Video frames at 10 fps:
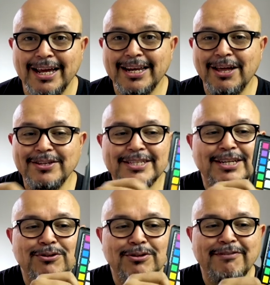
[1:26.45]
Now, this
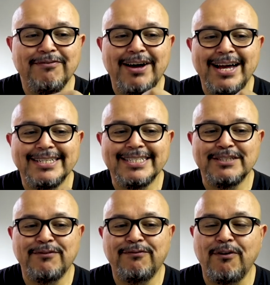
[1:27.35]
little device
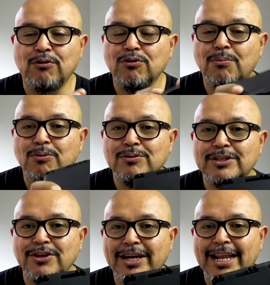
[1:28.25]
is foldable,
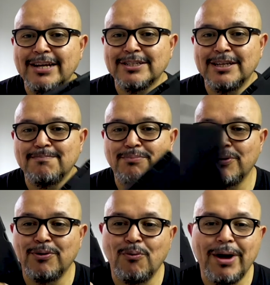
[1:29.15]
so you can actually
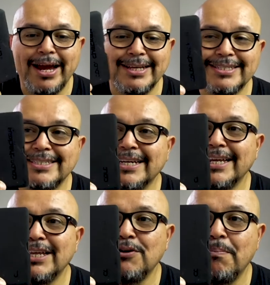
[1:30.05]
put it away and stick
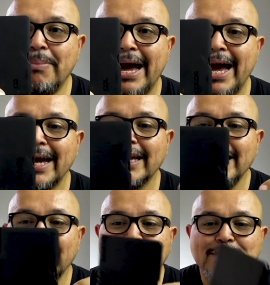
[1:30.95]
it in your bag.
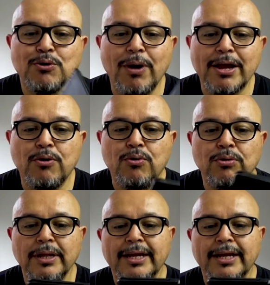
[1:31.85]
It's quite cool.